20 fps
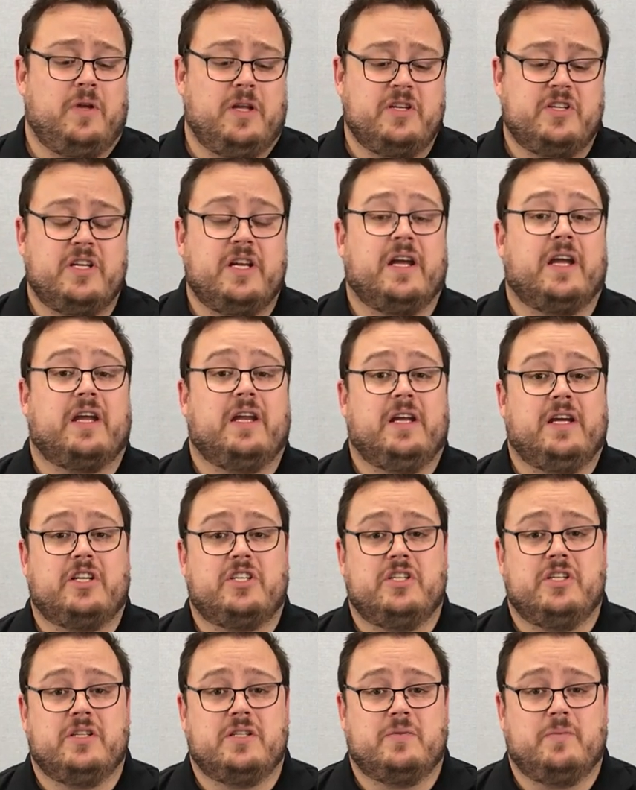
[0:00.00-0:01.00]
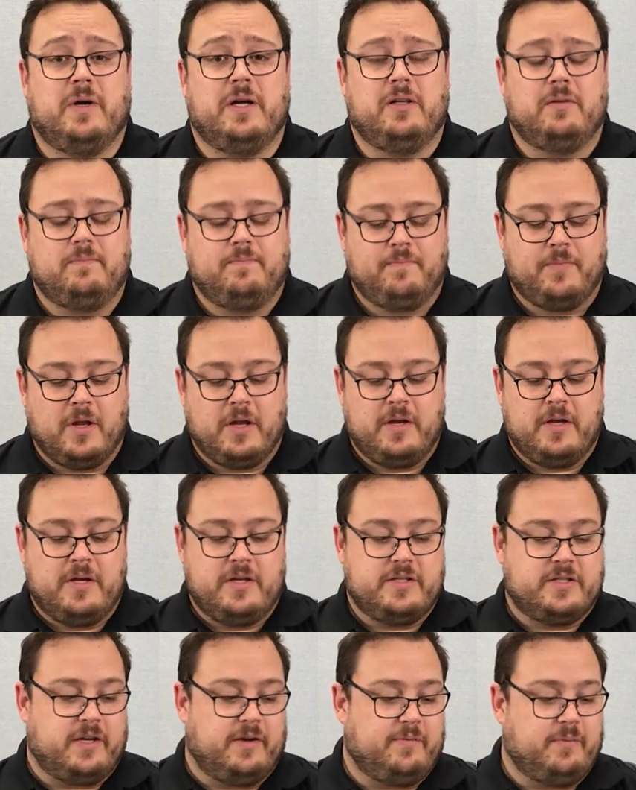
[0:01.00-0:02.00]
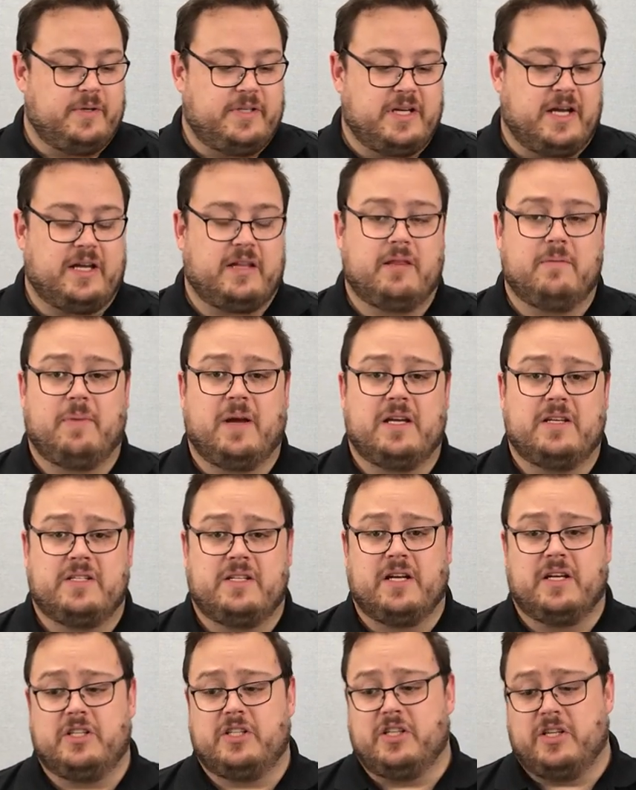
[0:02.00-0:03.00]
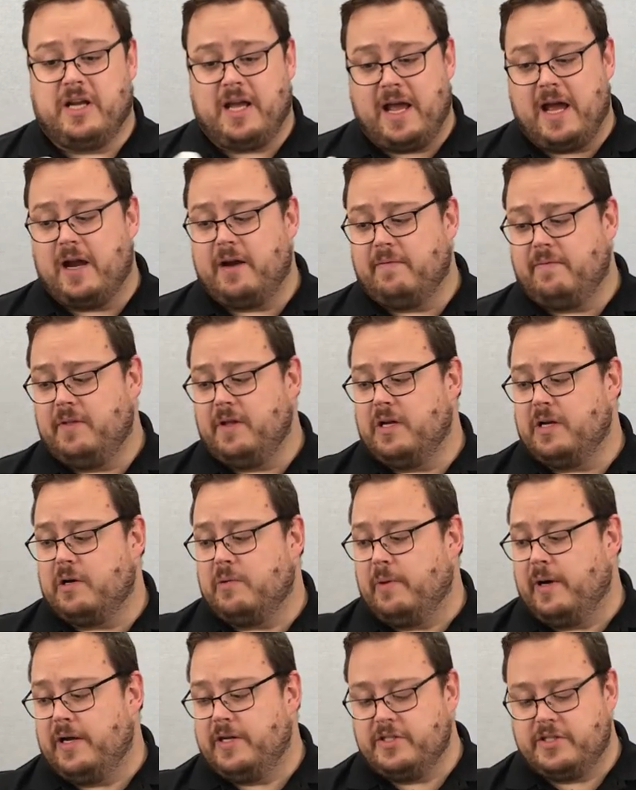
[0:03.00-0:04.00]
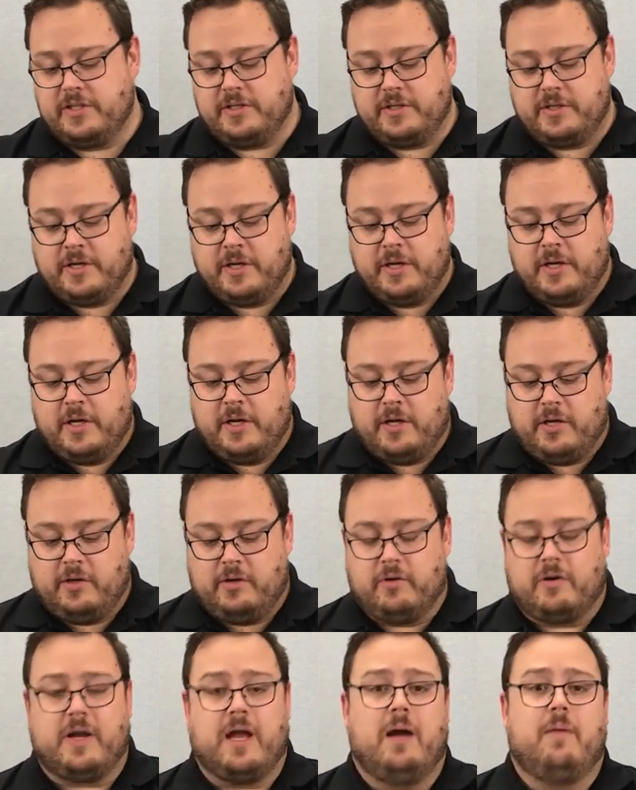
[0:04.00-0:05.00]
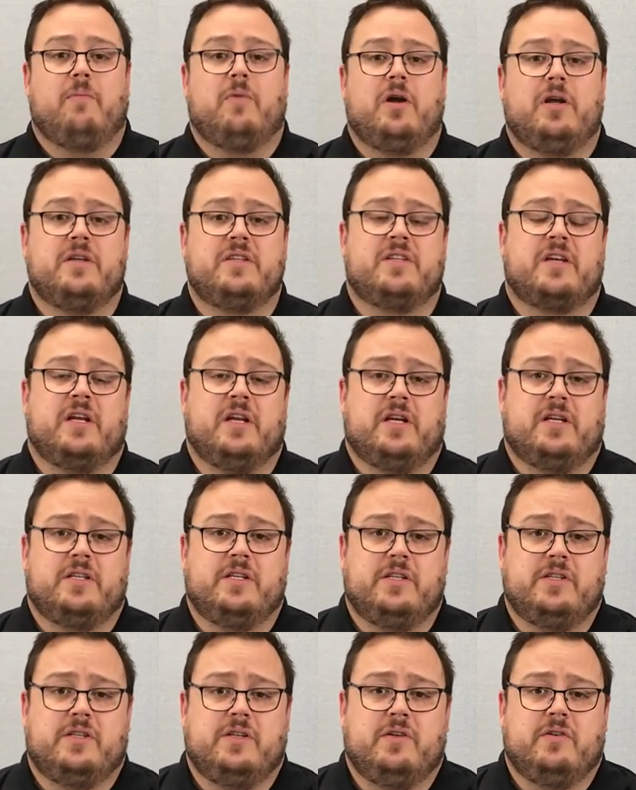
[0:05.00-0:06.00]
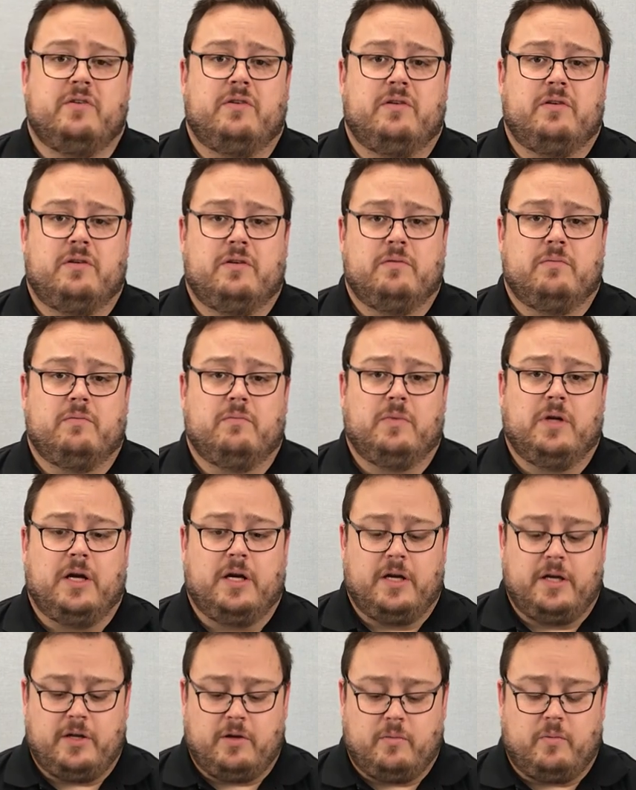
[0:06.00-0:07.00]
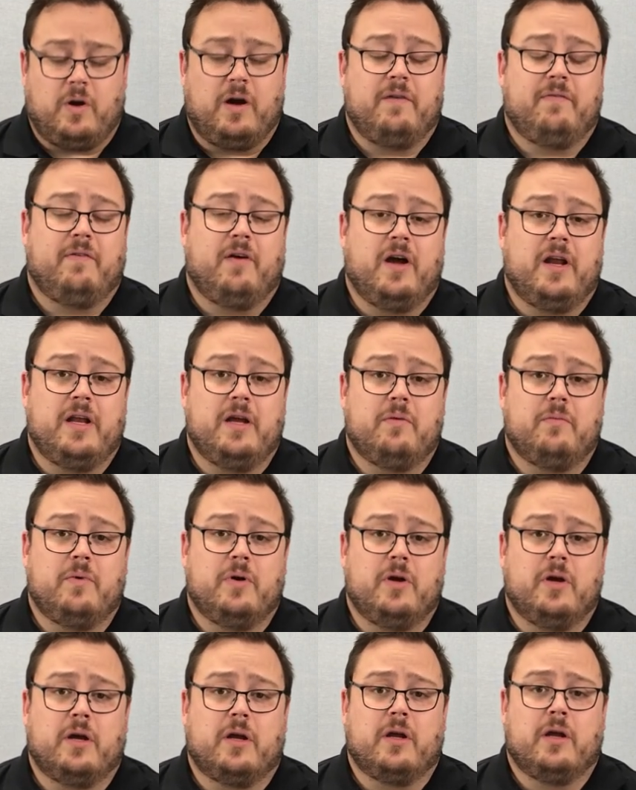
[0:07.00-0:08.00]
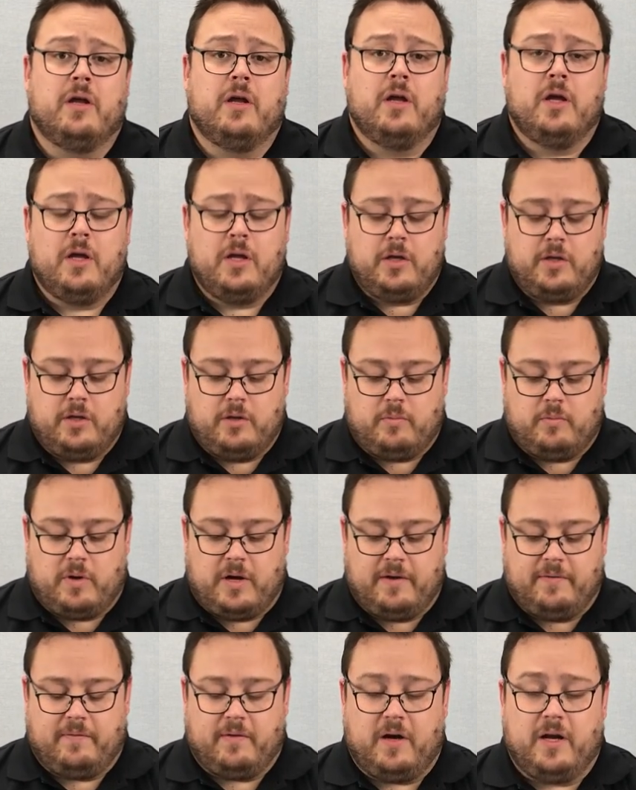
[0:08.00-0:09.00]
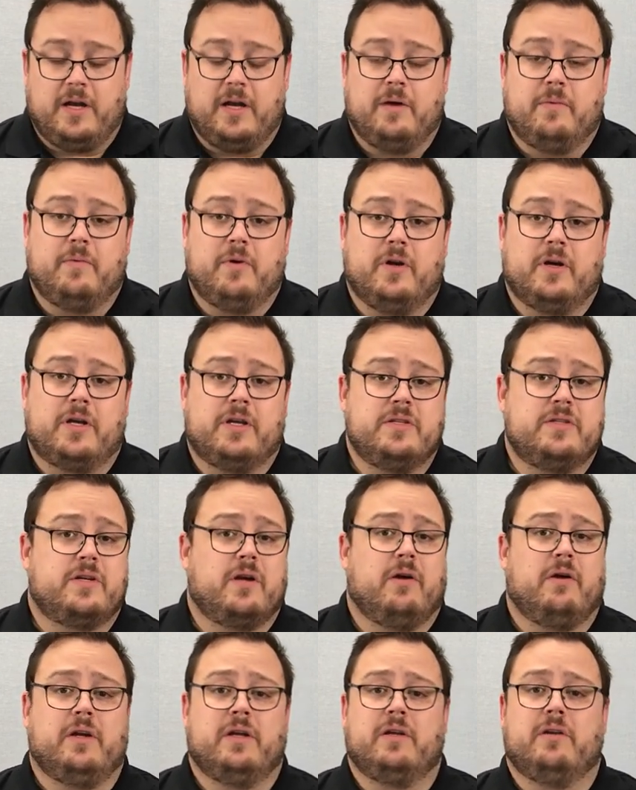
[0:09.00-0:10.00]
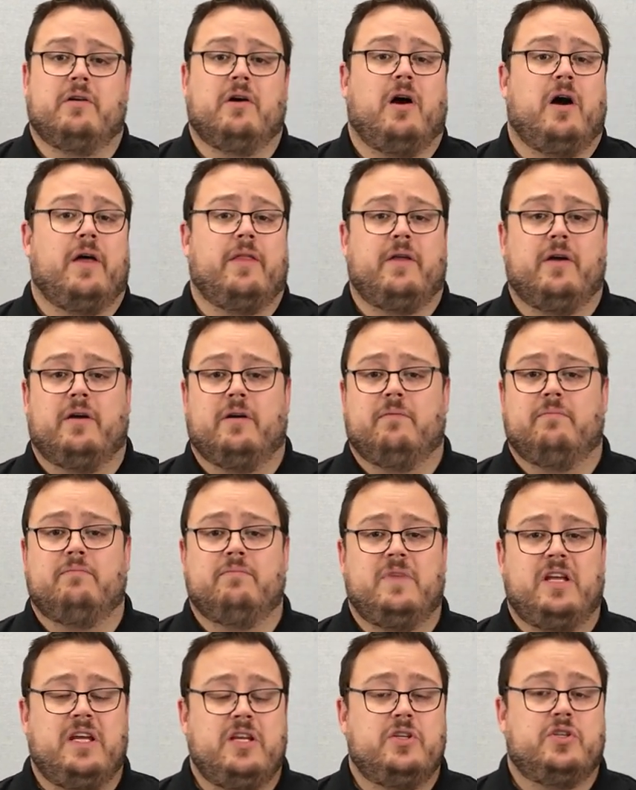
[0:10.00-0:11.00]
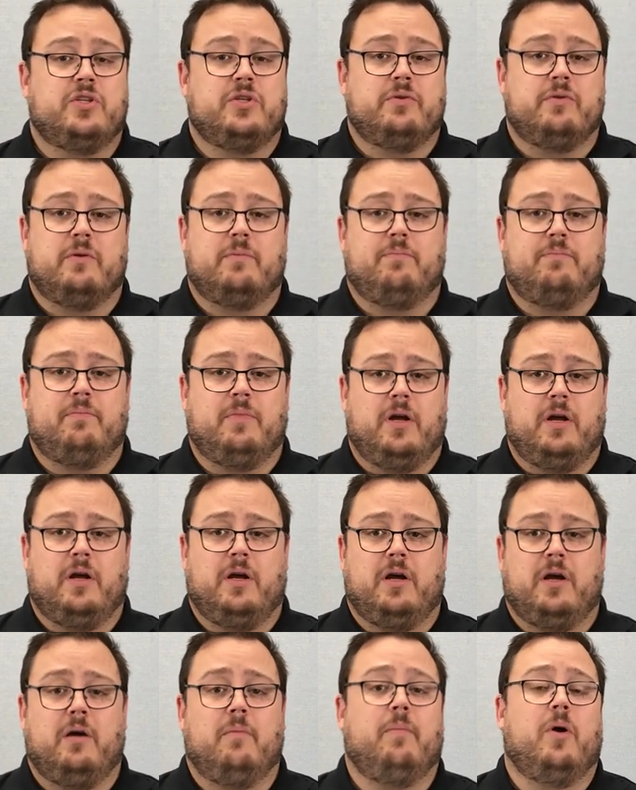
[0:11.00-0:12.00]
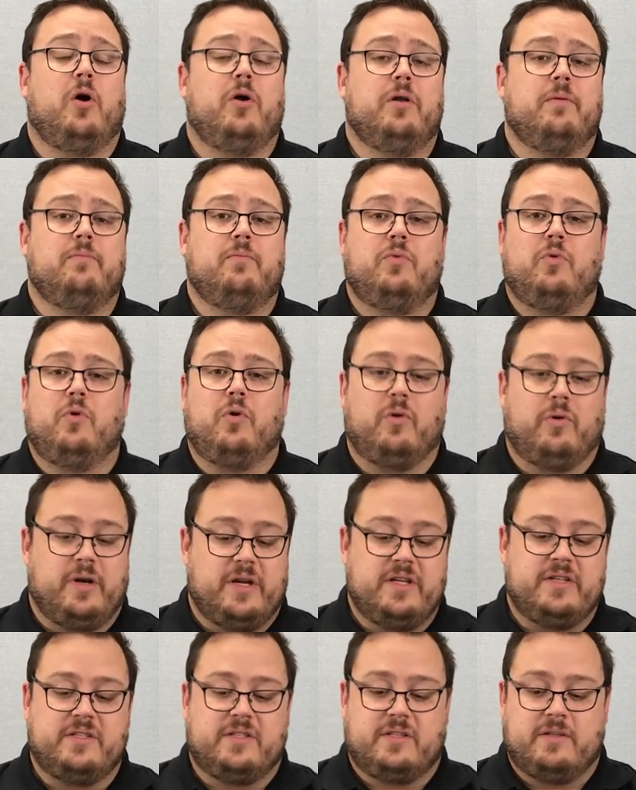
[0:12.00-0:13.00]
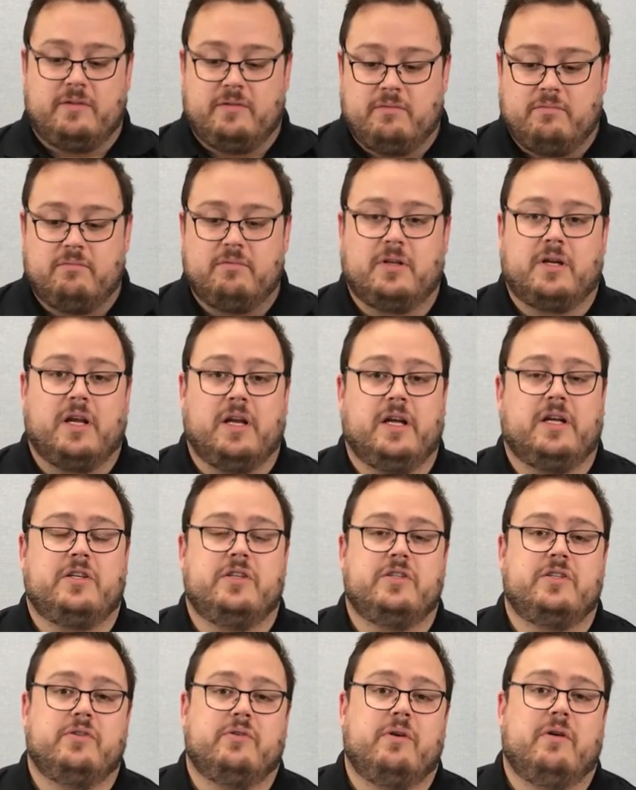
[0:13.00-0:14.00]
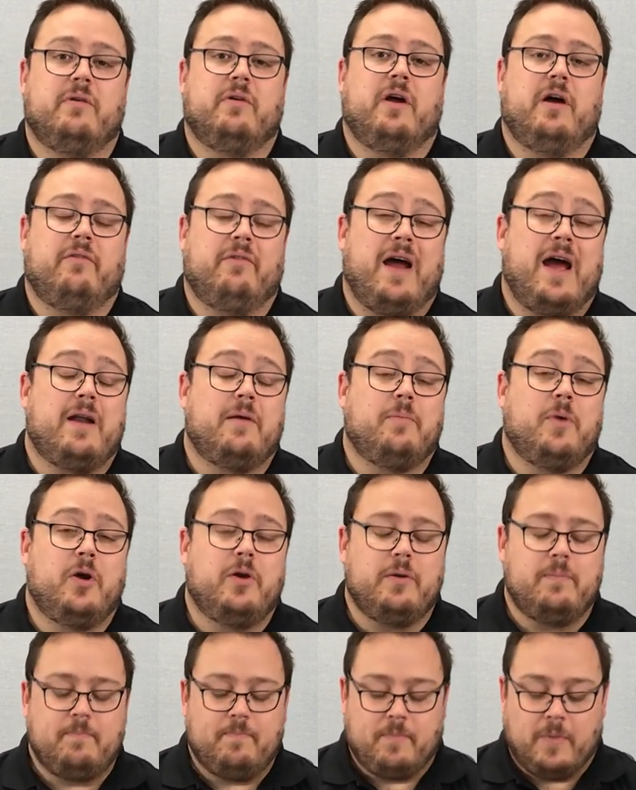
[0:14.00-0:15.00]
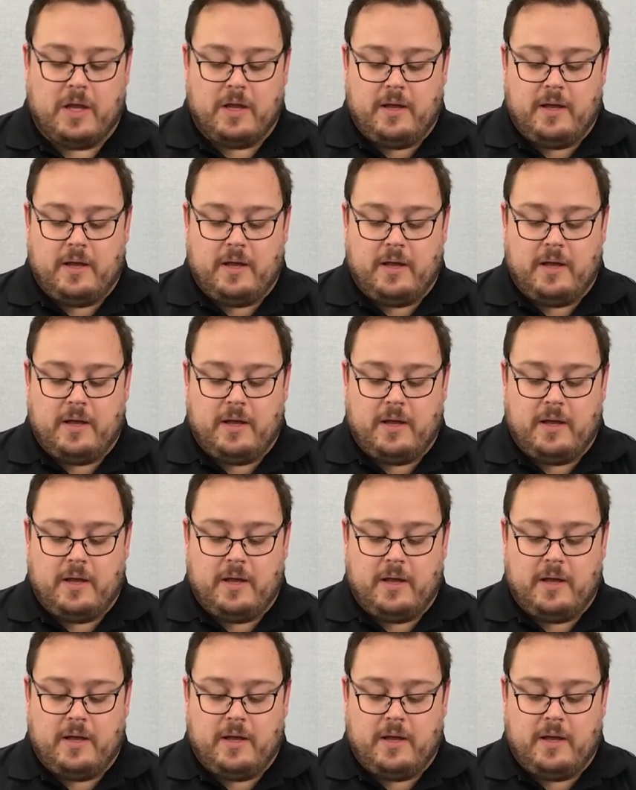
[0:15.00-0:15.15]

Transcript: internet connection as well. So if we take the base station out of the equation, your camera is connecting to your Wi-Fi network. Your Wi-Fi network is going either into a modem or is connected to a router modem.